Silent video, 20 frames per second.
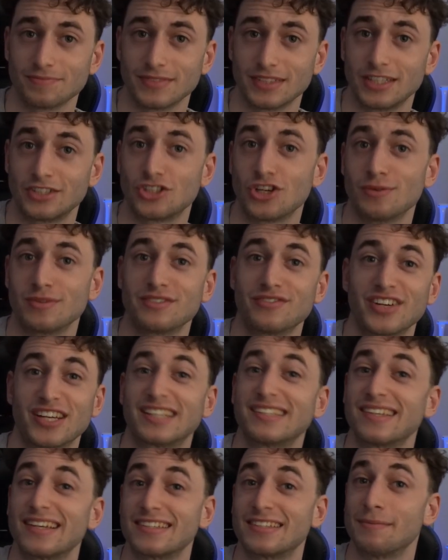In terms of
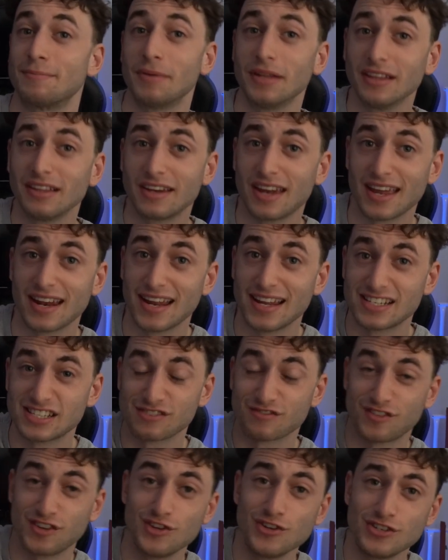accessibility and ease
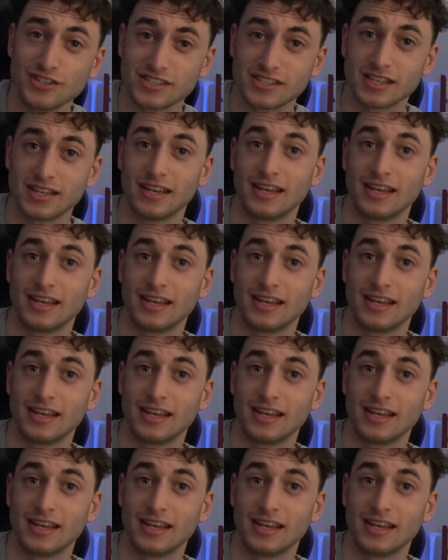of use,